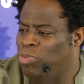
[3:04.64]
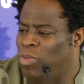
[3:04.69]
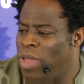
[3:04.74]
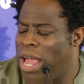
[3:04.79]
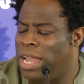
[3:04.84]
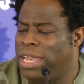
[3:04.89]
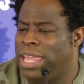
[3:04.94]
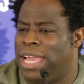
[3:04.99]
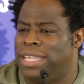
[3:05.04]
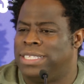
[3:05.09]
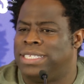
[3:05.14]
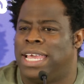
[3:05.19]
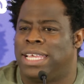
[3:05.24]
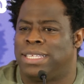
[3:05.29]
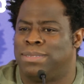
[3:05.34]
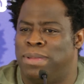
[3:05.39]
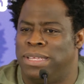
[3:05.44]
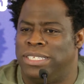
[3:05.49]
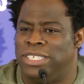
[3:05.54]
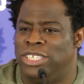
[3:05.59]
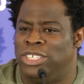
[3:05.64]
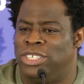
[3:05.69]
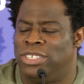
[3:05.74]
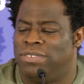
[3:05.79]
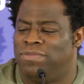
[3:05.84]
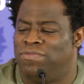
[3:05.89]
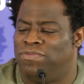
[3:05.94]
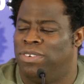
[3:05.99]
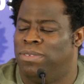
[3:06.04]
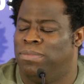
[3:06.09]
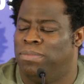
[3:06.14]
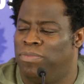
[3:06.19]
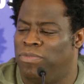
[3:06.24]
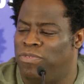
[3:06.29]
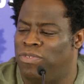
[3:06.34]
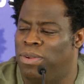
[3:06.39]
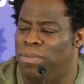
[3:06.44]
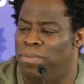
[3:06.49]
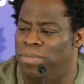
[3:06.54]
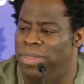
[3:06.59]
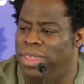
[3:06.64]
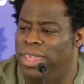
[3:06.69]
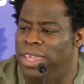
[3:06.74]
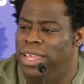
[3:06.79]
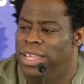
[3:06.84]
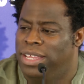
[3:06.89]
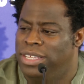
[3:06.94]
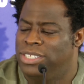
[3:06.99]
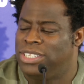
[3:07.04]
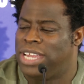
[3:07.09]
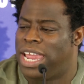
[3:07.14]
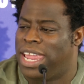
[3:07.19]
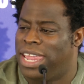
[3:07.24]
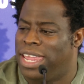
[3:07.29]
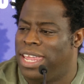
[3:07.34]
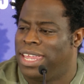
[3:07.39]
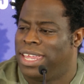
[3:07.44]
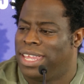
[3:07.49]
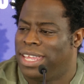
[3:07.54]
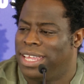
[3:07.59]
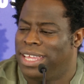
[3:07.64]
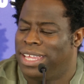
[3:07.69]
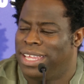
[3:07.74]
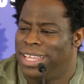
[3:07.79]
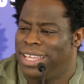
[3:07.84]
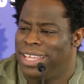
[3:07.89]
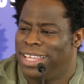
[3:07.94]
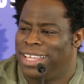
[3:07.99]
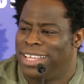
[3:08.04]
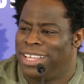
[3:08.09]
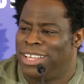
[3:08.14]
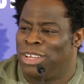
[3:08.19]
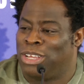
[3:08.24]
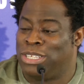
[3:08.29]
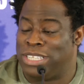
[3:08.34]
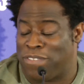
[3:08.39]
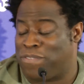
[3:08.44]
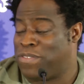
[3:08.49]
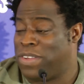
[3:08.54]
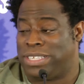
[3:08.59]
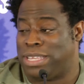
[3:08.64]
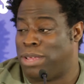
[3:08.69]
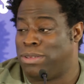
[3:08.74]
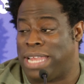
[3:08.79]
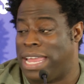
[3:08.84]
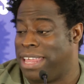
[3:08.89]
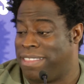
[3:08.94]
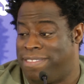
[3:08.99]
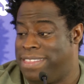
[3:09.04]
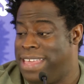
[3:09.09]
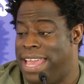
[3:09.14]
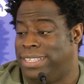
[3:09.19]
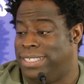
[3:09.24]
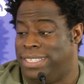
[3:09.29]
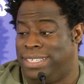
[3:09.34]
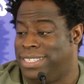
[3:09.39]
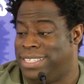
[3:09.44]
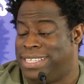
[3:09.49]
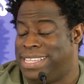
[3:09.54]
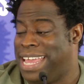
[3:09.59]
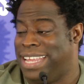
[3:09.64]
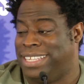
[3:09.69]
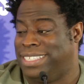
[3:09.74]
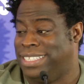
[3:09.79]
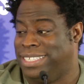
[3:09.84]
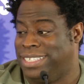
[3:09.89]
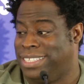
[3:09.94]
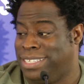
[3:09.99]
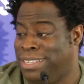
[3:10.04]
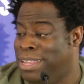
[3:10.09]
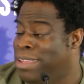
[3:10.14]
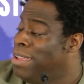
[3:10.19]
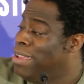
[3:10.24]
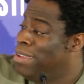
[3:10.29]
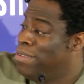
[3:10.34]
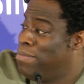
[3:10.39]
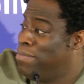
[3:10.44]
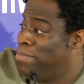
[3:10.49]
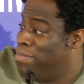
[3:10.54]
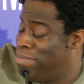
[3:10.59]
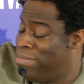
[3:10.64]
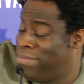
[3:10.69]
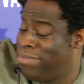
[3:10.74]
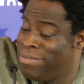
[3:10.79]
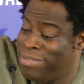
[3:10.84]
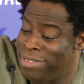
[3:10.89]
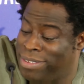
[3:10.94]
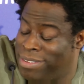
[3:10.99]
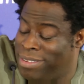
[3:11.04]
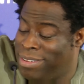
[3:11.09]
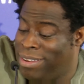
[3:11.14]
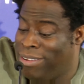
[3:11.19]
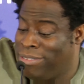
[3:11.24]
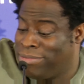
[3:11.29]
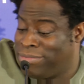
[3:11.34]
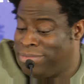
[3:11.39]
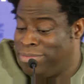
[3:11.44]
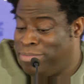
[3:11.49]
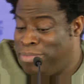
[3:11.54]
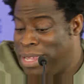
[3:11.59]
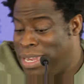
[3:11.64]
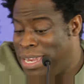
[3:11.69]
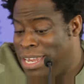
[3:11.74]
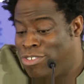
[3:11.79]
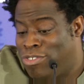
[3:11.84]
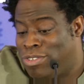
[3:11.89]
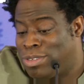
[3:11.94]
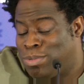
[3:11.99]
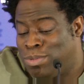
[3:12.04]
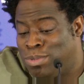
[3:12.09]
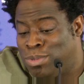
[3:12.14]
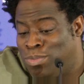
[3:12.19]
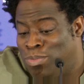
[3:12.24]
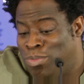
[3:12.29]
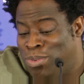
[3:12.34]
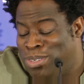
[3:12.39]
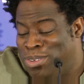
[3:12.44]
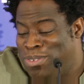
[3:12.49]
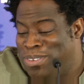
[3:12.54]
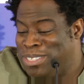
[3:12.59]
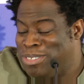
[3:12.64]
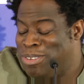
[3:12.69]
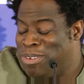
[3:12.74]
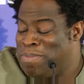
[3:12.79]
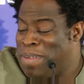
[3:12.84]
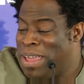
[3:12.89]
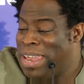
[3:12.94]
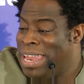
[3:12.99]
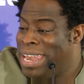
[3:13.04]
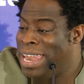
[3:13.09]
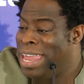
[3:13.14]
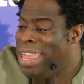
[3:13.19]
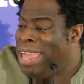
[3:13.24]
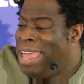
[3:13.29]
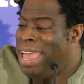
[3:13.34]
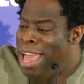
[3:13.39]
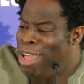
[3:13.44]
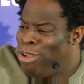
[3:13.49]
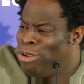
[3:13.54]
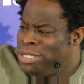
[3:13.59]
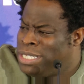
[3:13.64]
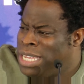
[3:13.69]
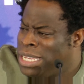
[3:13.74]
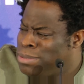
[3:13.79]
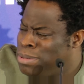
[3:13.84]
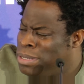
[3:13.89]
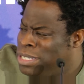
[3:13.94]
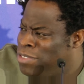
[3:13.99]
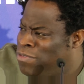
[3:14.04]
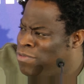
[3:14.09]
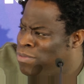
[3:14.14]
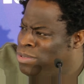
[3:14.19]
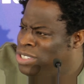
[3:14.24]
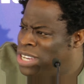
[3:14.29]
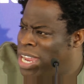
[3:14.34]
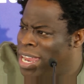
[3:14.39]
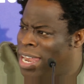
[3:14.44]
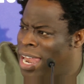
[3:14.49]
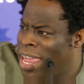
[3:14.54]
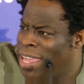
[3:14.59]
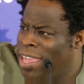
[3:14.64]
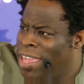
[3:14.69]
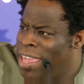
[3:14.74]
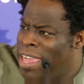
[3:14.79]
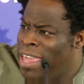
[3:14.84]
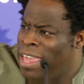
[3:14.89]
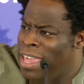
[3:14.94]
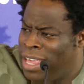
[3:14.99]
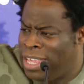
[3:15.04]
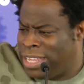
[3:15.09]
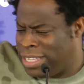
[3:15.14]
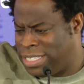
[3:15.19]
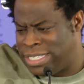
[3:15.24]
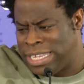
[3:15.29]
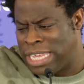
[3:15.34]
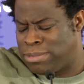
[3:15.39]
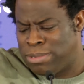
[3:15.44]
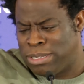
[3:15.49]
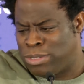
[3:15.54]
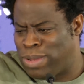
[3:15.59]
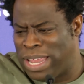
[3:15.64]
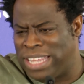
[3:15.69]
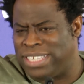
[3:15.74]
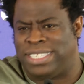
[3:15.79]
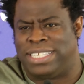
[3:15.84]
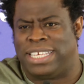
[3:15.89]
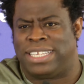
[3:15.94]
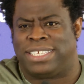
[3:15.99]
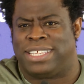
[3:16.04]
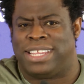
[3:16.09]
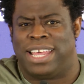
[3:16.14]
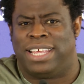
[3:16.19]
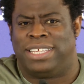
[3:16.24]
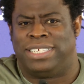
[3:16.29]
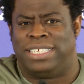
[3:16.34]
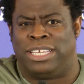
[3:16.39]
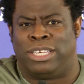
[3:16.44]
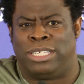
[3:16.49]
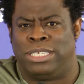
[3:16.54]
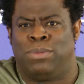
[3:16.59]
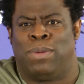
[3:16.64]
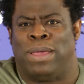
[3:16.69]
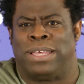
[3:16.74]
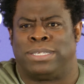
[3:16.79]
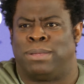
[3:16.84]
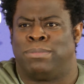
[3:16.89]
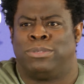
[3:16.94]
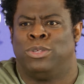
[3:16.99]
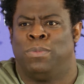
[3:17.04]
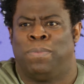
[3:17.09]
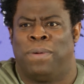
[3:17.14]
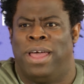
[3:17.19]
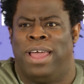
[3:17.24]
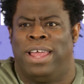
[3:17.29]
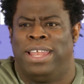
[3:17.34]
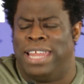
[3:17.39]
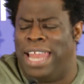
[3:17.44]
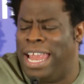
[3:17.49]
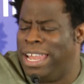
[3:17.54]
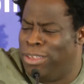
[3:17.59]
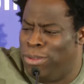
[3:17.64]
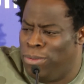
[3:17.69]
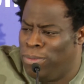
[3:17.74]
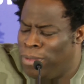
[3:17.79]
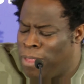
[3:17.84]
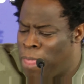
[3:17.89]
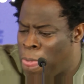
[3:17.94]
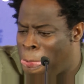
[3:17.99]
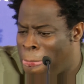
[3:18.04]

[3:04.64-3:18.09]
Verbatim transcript: I'll get a text message from from Jay because at first I was like, theatres, theatres. And, you know, me and Idris was, was always talking about that. And I got a text message from Jay, like, the text message was like 6.30, because he wakes up super early, that dude.